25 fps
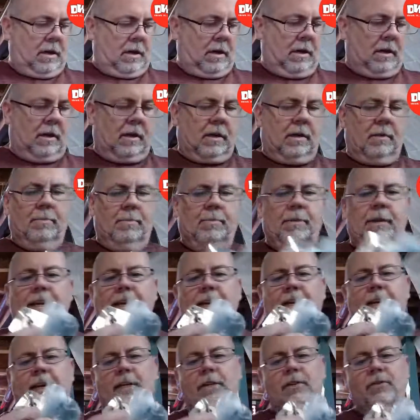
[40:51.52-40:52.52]
a
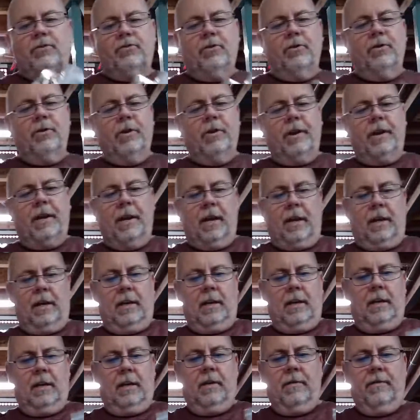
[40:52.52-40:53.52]
complete extruder kit
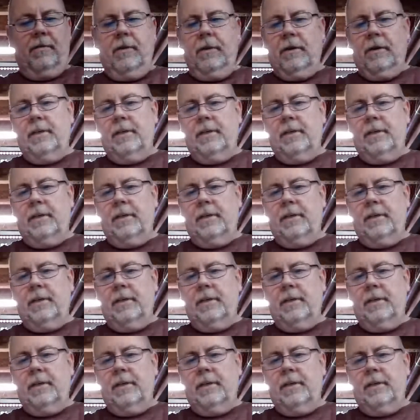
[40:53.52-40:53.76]
for the